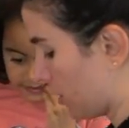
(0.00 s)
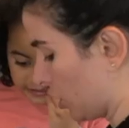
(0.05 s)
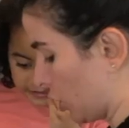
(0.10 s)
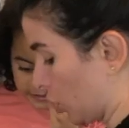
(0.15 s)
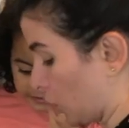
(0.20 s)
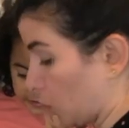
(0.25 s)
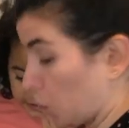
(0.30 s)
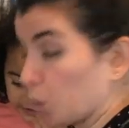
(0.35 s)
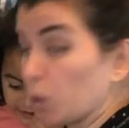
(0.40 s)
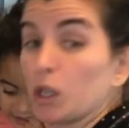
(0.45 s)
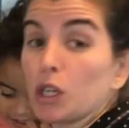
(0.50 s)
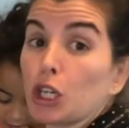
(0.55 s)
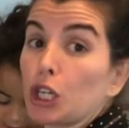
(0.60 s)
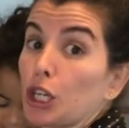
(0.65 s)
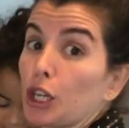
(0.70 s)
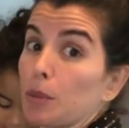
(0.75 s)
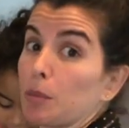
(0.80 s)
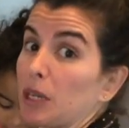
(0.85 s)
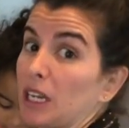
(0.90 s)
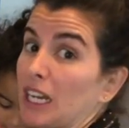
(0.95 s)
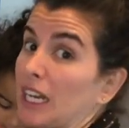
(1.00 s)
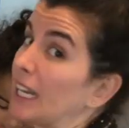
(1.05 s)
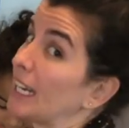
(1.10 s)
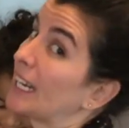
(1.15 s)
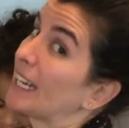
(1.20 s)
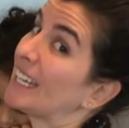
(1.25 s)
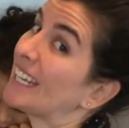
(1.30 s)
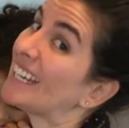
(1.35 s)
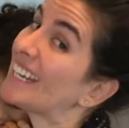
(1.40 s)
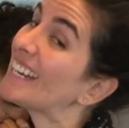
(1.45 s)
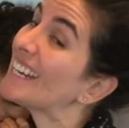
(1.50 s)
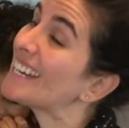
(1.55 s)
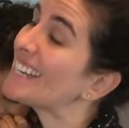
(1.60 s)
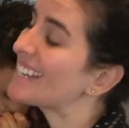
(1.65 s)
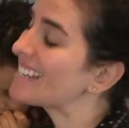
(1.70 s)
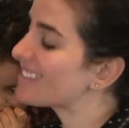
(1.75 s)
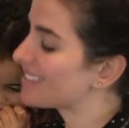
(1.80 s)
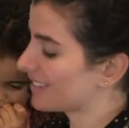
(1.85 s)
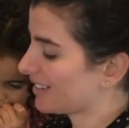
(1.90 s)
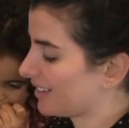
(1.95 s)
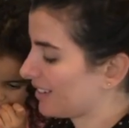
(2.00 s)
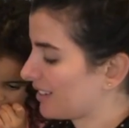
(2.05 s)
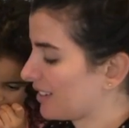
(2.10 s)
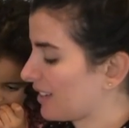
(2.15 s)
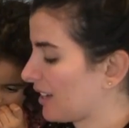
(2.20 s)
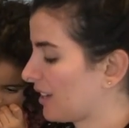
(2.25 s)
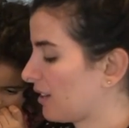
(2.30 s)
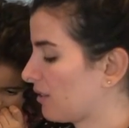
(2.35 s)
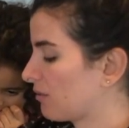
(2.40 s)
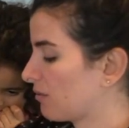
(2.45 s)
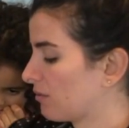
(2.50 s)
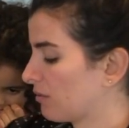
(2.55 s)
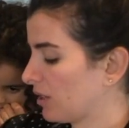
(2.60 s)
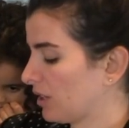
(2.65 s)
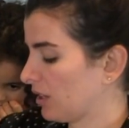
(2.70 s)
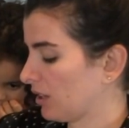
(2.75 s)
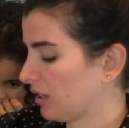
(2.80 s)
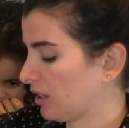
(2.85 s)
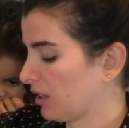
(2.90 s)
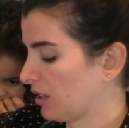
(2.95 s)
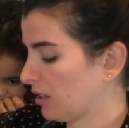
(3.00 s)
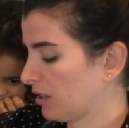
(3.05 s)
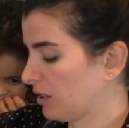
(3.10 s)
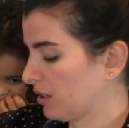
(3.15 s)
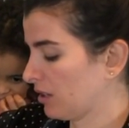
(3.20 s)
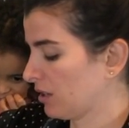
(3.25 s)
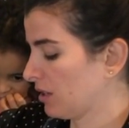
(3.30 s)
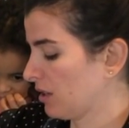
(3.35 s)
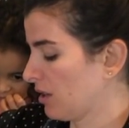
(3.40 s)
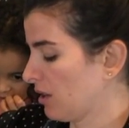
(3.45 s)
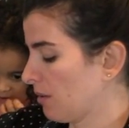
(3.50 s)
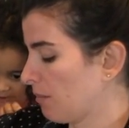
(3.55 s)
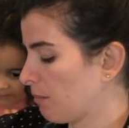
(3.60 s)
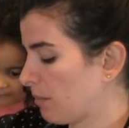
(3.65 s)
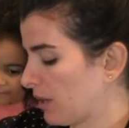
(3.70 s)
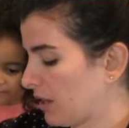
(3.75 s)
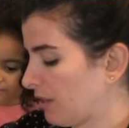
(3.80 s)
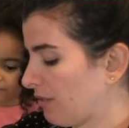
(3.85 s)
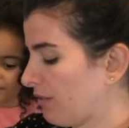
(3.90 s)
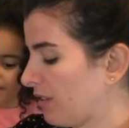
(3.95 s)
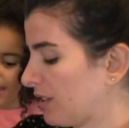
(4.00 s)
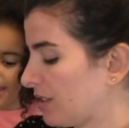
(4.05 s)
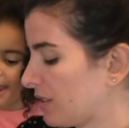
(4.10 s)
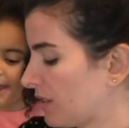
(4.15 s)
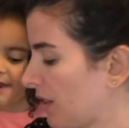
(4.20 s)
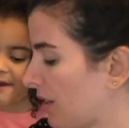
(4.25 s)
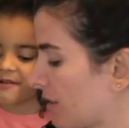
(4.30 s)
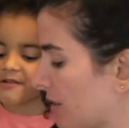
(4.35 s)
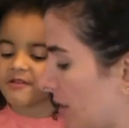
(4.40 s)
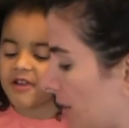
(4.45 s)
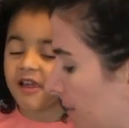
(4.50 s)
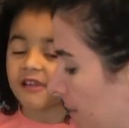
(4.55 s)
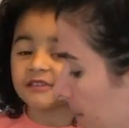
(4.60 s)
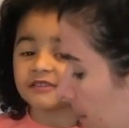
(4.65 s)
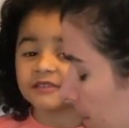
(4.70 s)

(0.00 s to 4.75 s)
the sweeter the banana it is, and that really benefits us.